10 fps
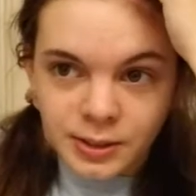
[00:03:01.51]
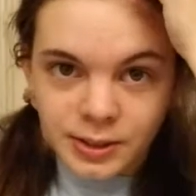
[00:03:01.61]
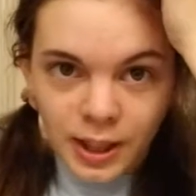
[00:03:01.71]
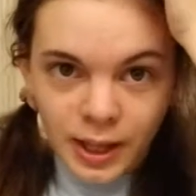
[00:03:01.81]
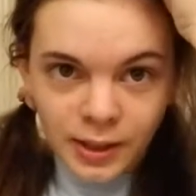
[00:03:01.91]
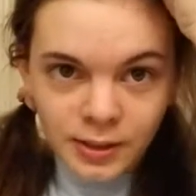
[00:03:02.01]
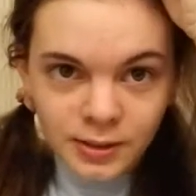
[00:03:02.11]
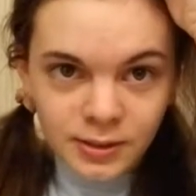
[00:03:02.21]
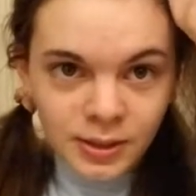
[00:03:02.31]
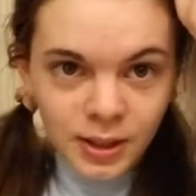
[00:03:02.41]
side
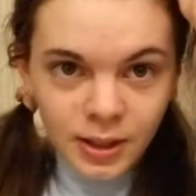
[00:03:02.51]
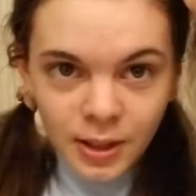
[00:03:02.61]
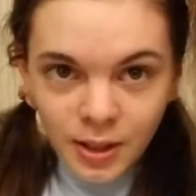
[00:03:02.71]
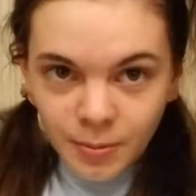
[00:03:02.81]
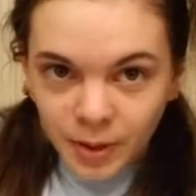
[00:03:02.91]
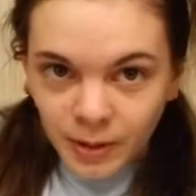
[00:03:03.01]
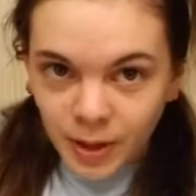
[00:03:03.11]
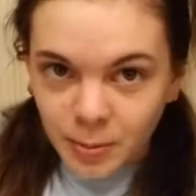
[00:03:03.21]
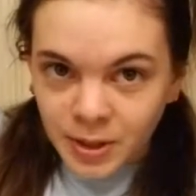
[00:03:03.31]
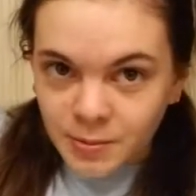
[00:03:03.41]
by
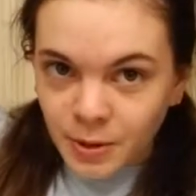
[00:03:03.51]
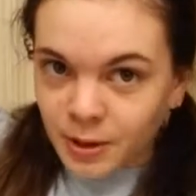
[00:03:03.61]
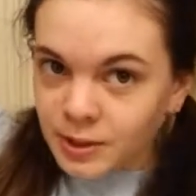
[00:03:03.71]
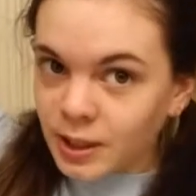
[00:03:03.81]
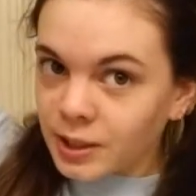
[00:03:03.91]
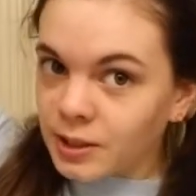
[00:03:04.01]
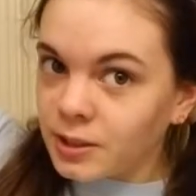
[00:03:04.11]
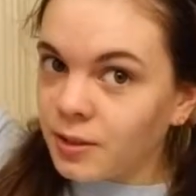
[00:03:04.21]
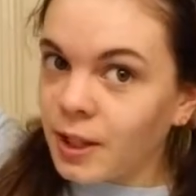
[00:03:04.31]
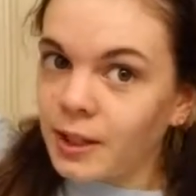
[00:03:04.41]
grabbing a small section of
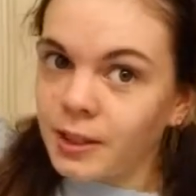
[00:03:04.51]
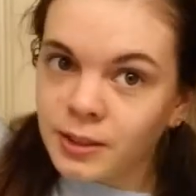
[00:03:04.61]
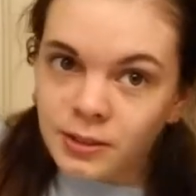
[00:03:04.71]
hair